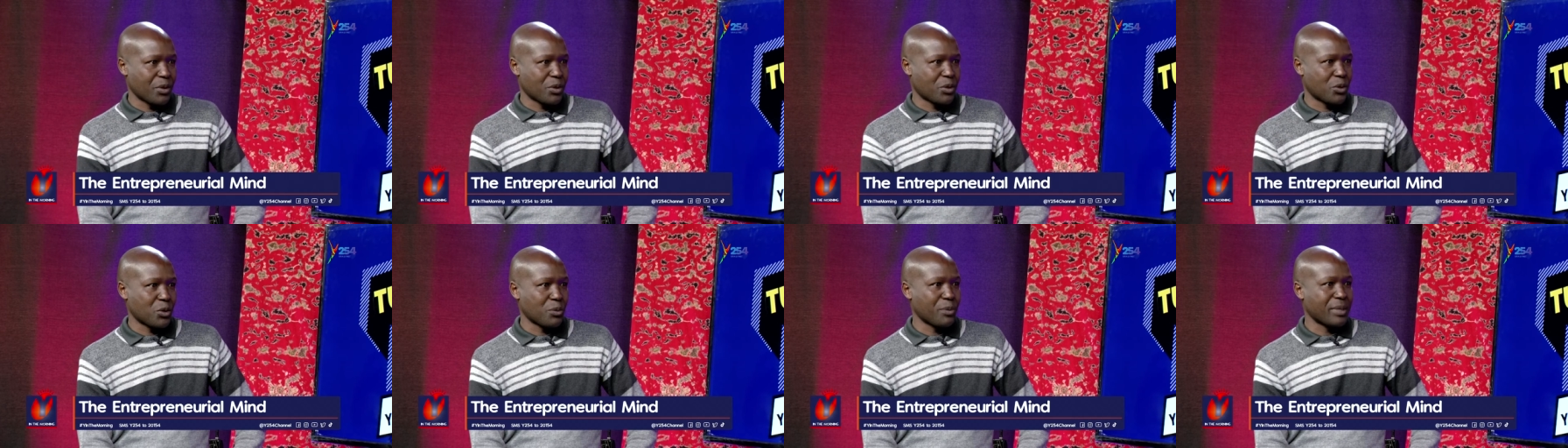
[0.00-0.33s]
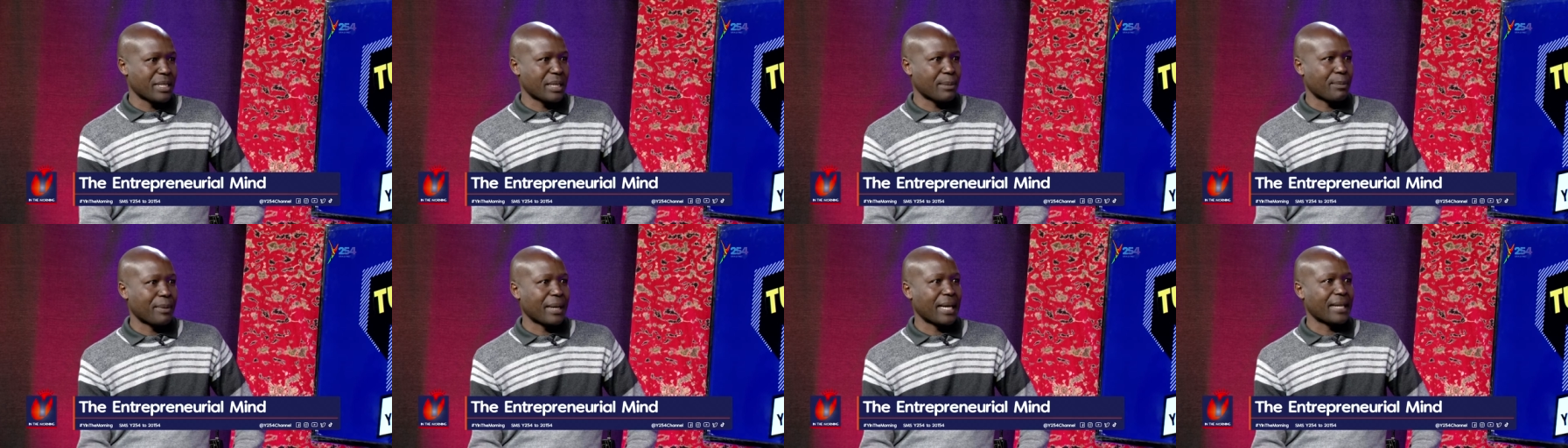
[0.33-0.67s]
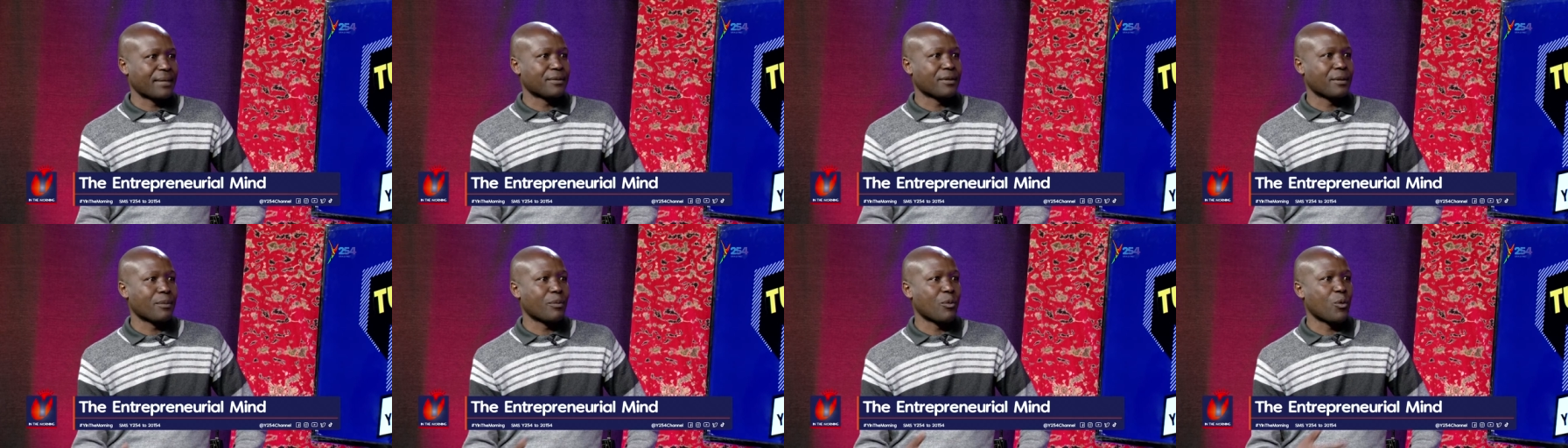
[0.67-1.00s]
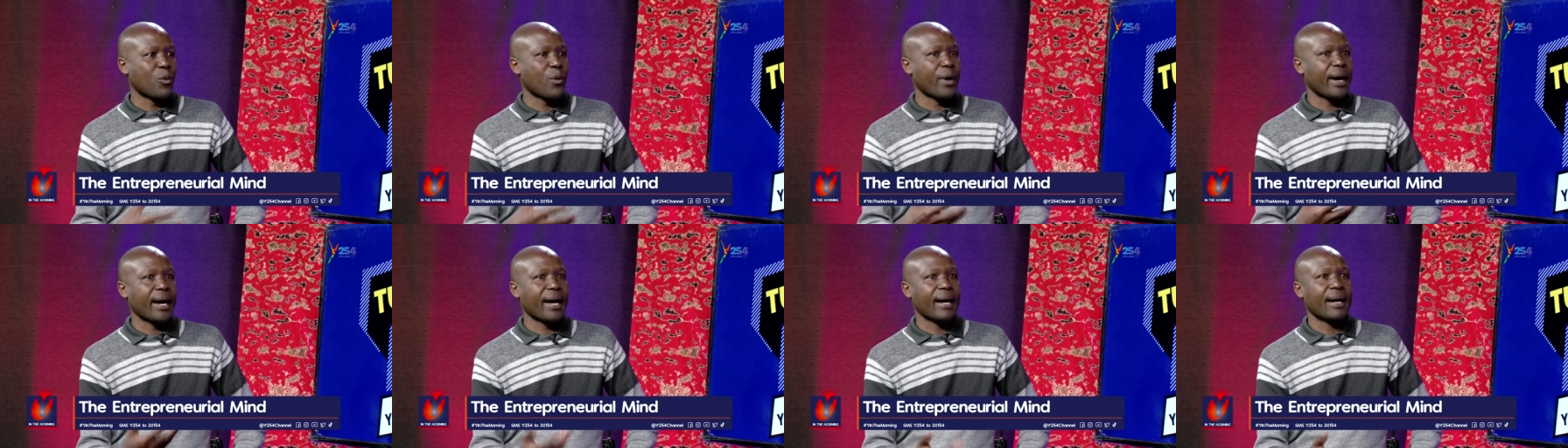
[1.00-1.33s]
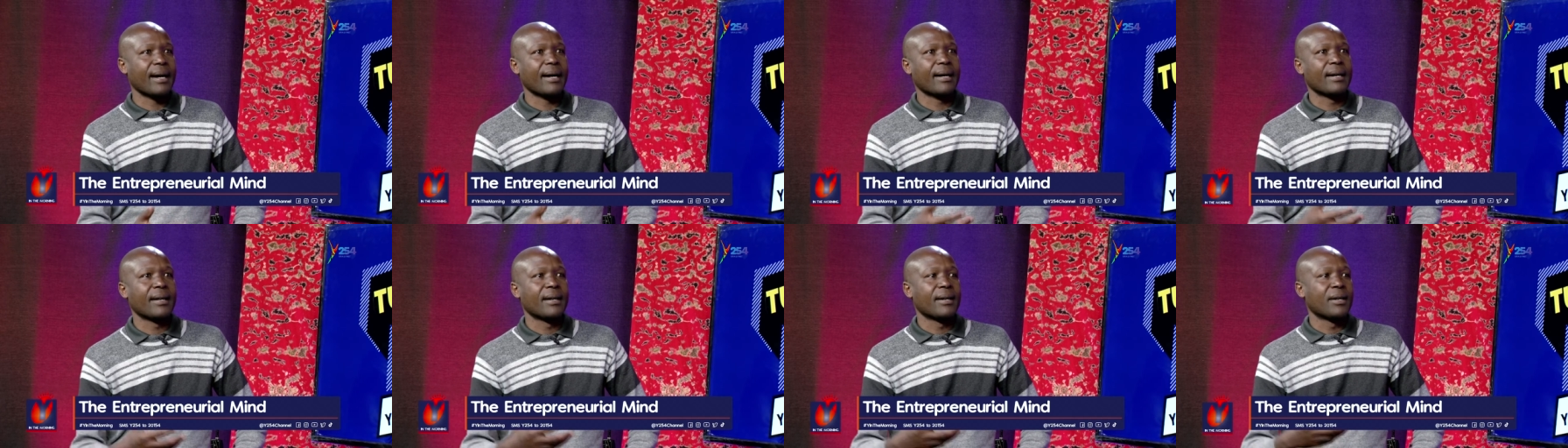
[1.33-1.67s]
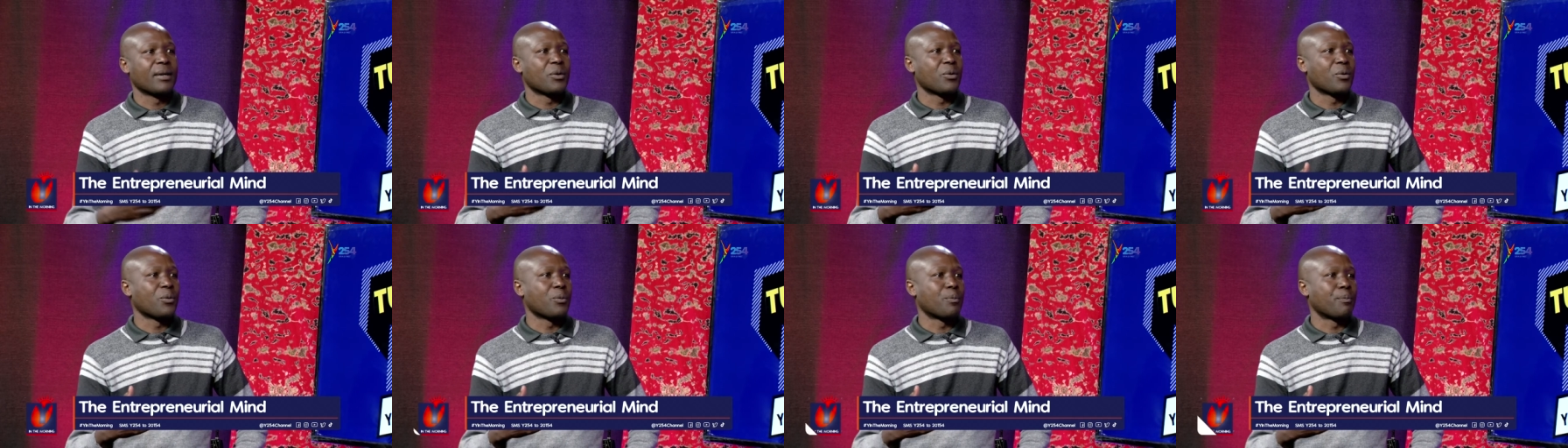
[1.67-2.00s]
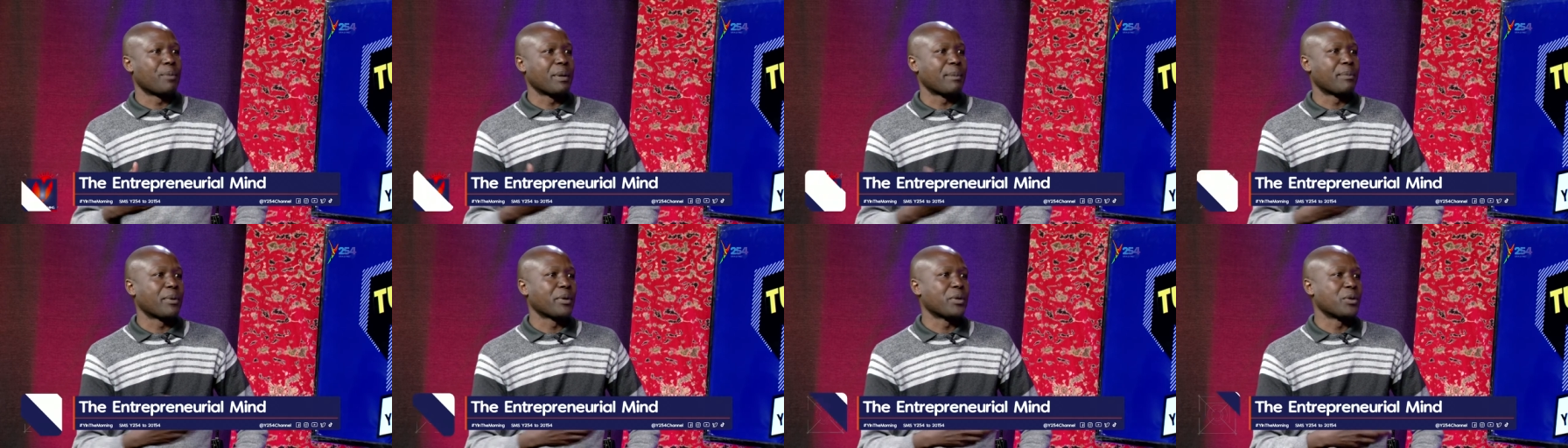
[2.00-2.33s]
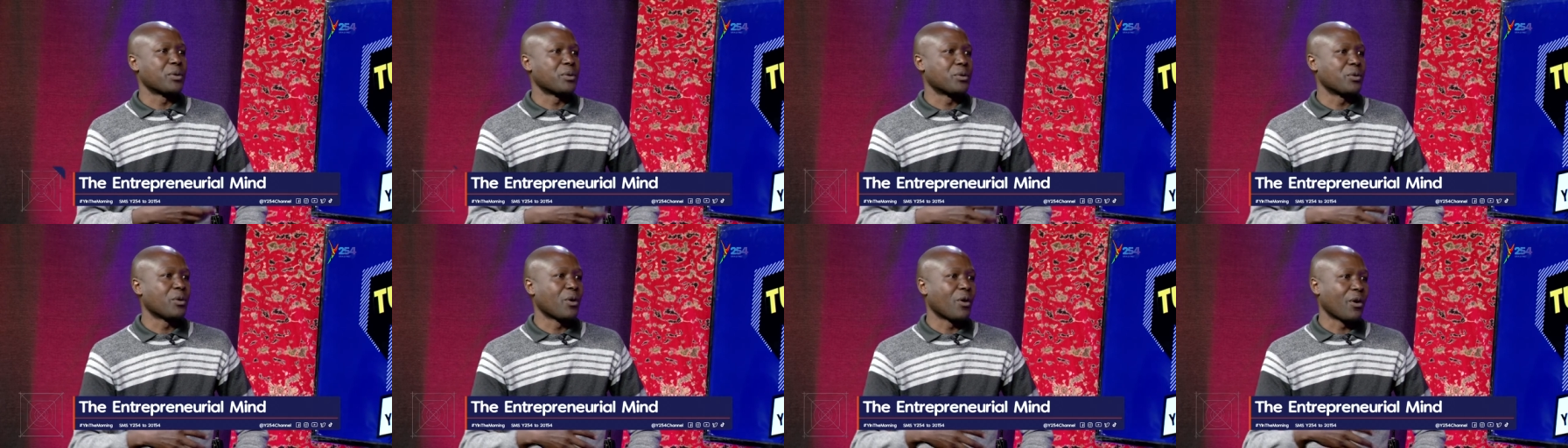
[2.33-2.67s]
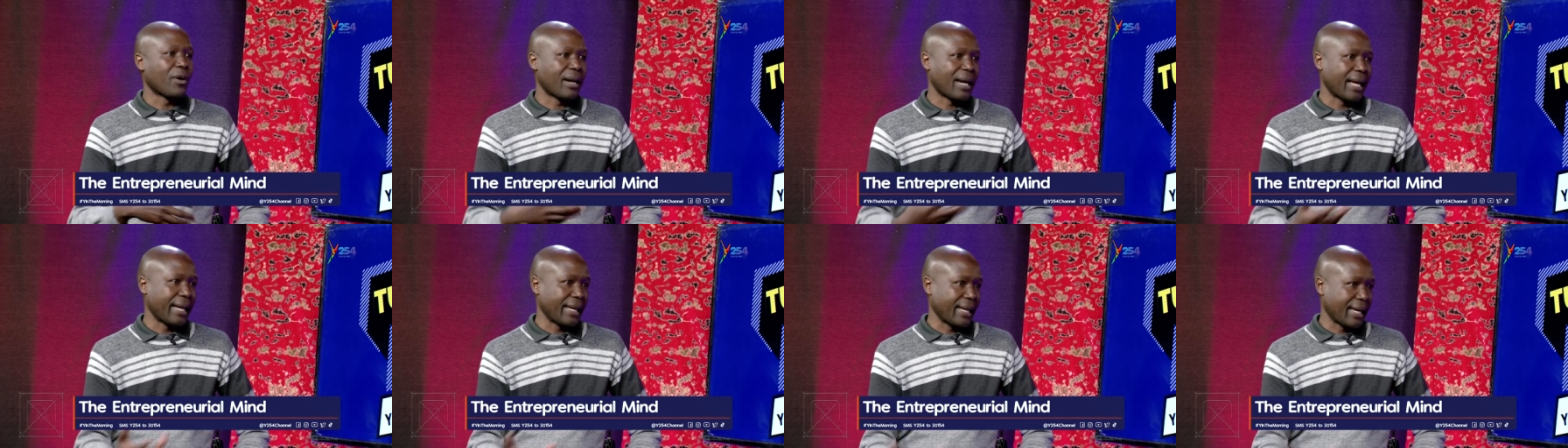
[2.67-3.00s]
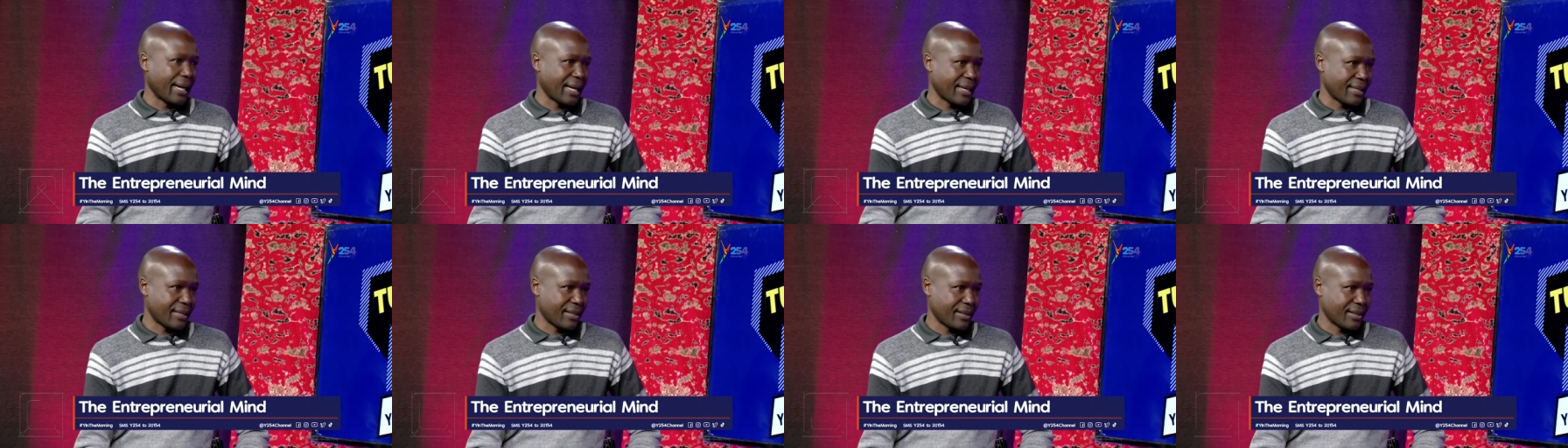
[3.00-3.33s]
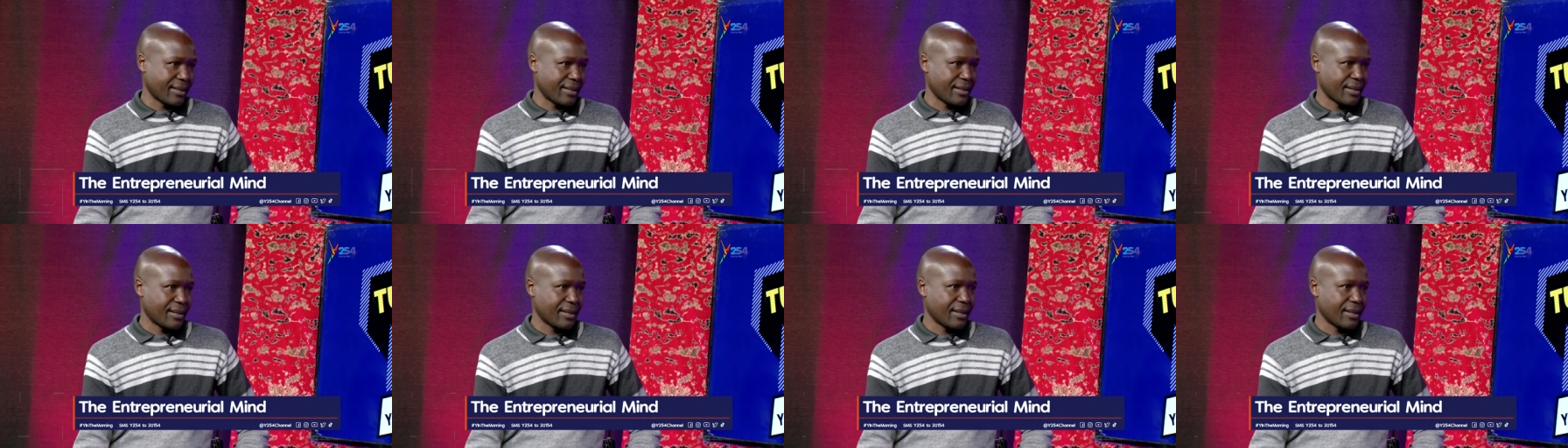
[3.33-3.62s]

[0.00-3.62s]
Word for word: Zoom is a platform where people do online classes.